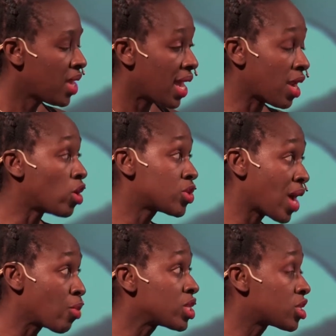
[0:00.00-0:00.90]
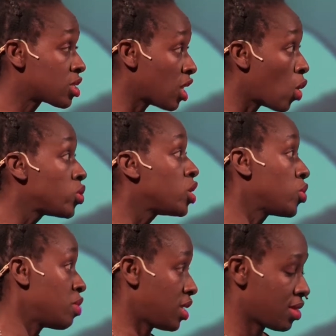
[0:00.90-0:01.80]
and also I was the only
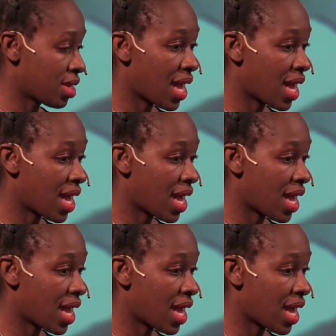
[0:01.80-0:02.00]
woman.